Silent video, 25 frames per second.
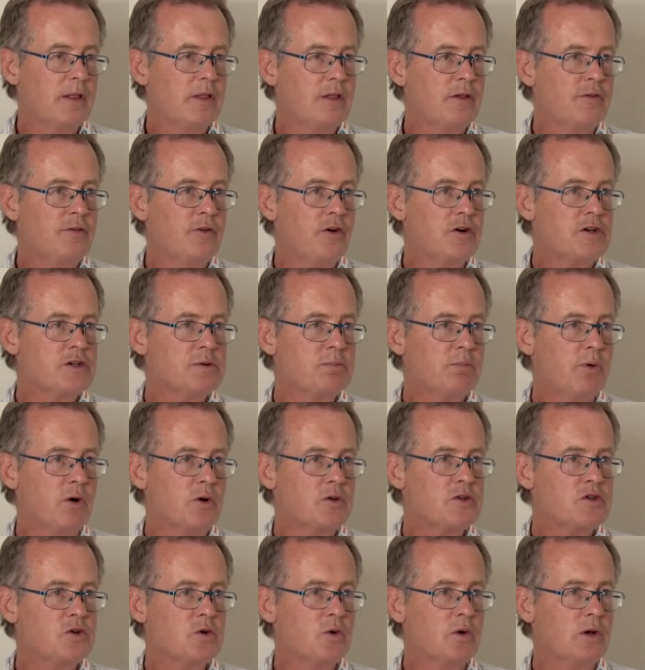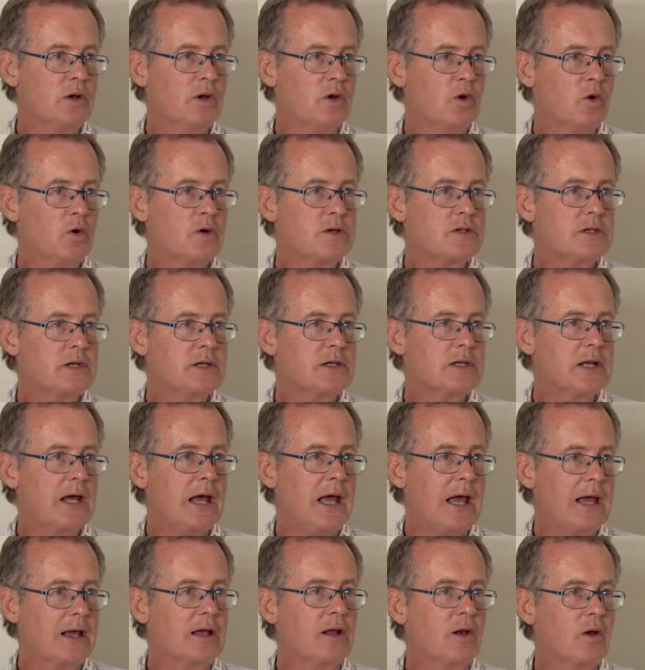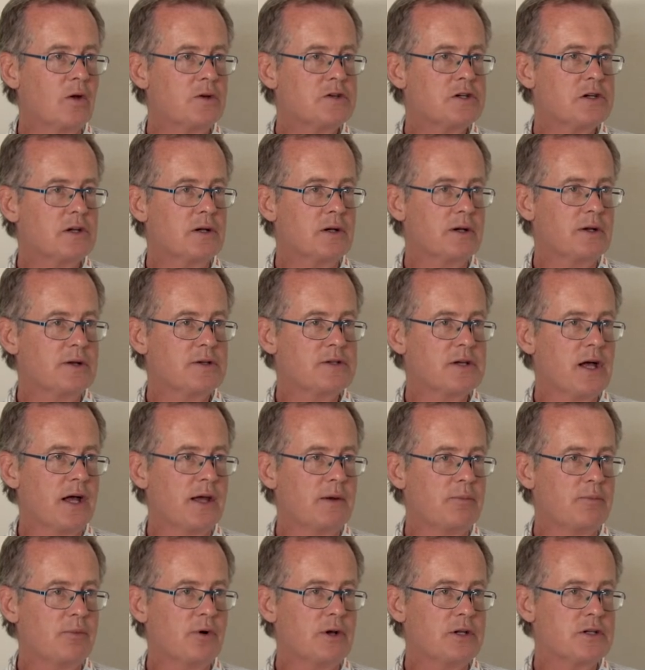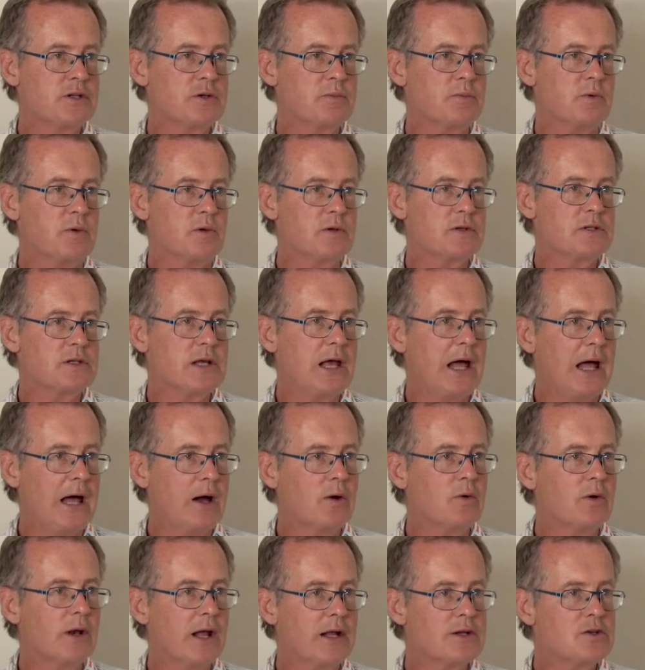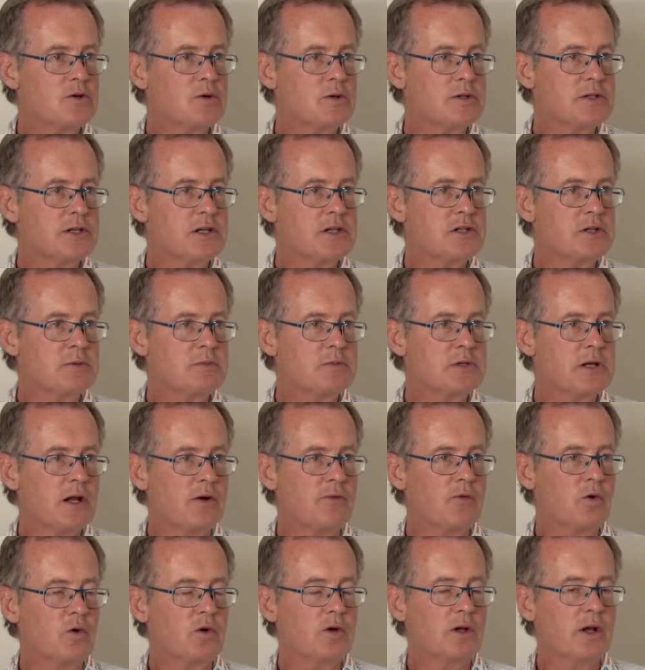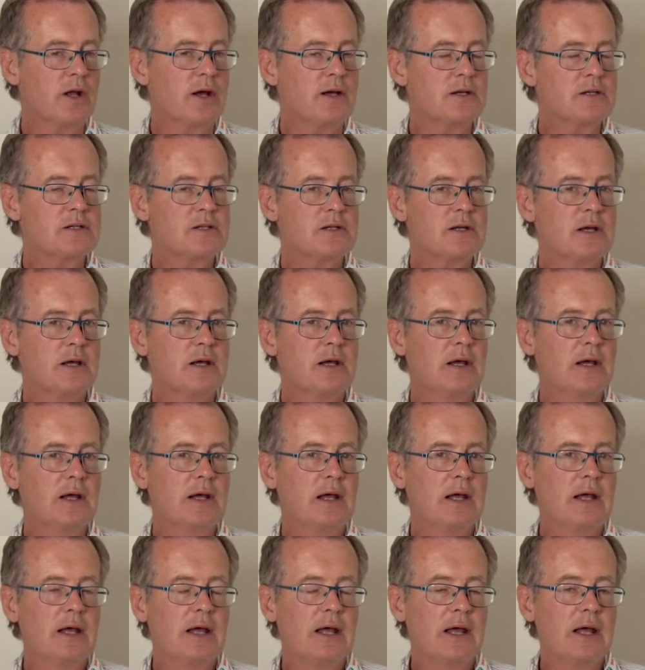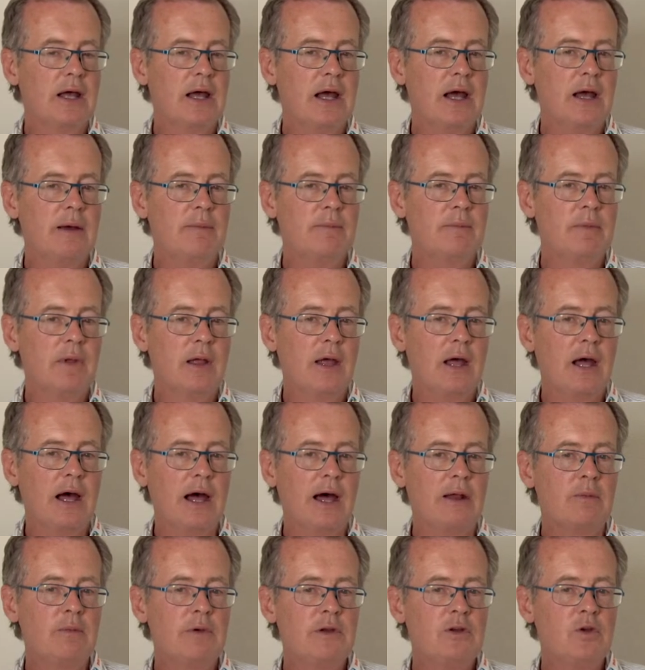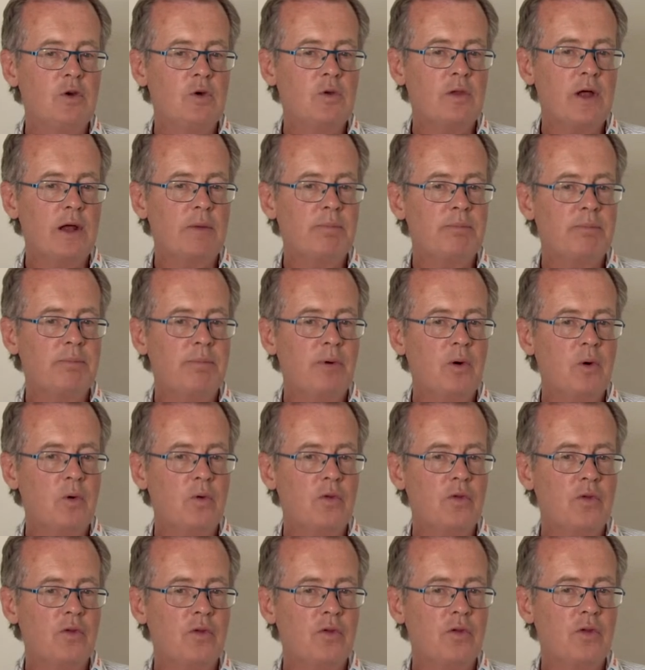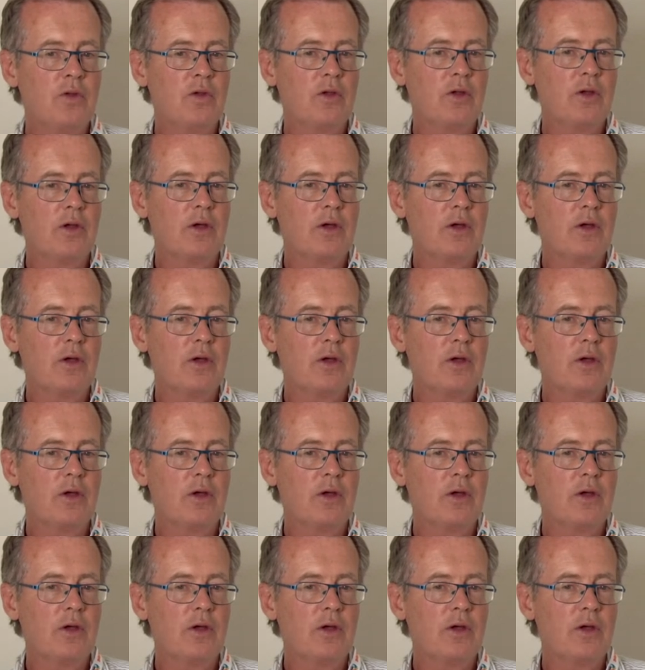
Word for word: the first module looks at ecological design principles, how natural systems self-organize. And we do that both